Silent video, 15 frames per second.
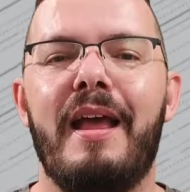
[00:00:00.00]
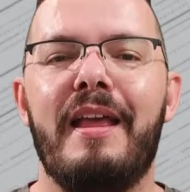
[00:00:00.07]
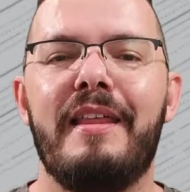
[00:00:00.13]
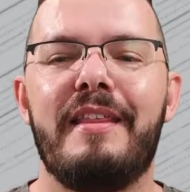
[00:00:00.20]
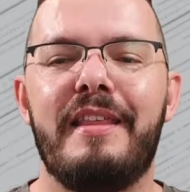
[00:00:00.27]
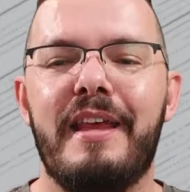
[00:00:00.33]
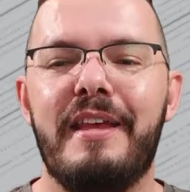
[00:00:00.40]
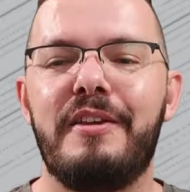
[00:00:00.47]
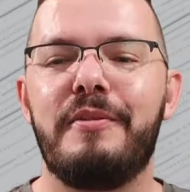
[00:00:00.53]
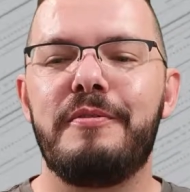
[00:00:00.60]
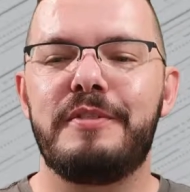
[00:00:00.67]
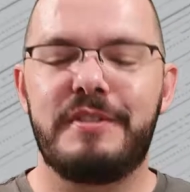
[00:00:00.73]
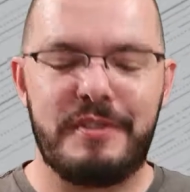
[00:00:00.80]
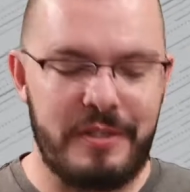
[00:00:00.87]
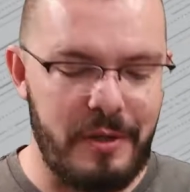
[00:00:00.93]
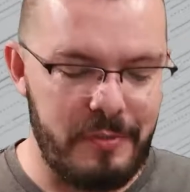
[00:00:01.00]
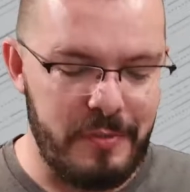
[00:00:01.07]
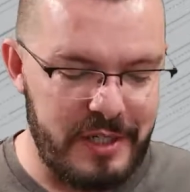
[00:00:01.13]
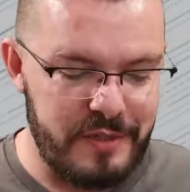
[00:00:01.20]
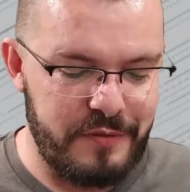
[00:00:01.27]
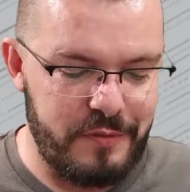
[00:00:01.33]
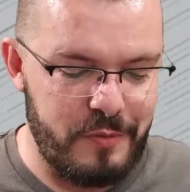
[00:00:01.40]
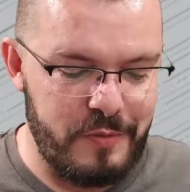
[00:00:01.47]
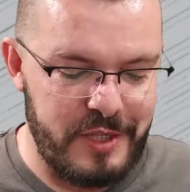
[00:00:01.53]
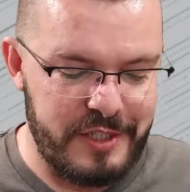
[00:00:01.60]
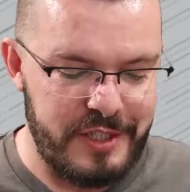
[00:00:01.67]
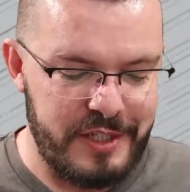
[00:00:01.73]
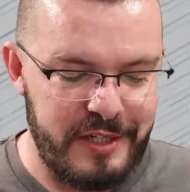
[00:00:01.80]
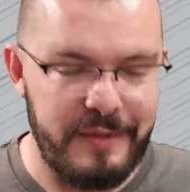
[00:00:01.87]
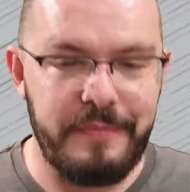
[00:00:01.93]
thank you so much for
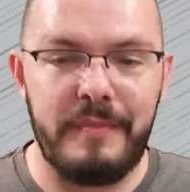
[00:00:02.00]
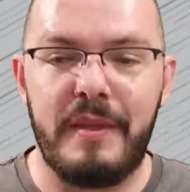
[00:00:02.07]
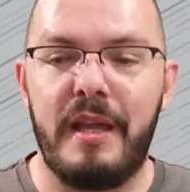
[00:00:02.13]
watching.